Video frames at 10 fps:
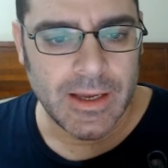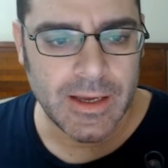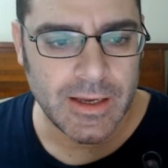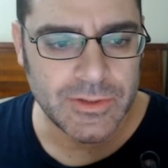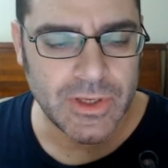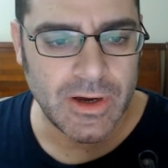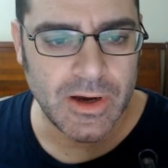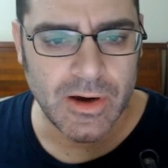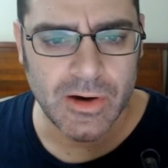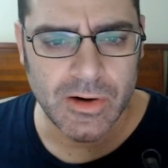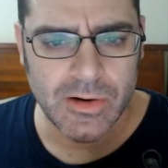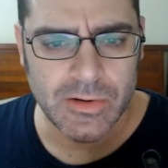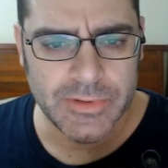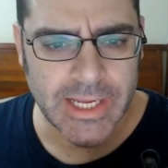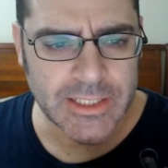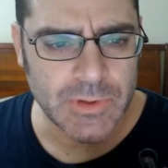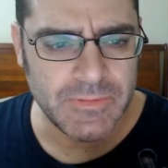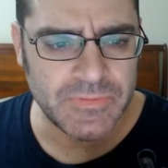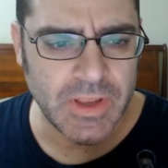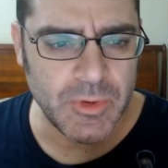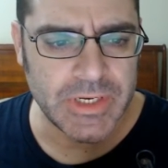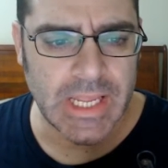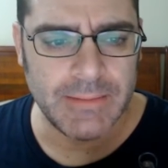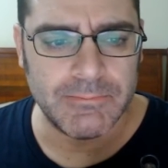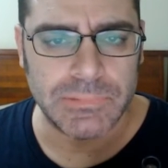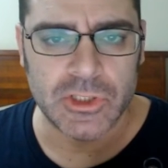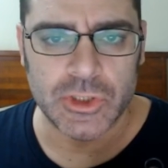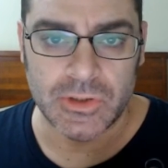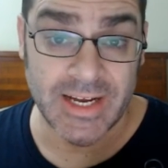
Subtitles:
So next we have someone named Blue.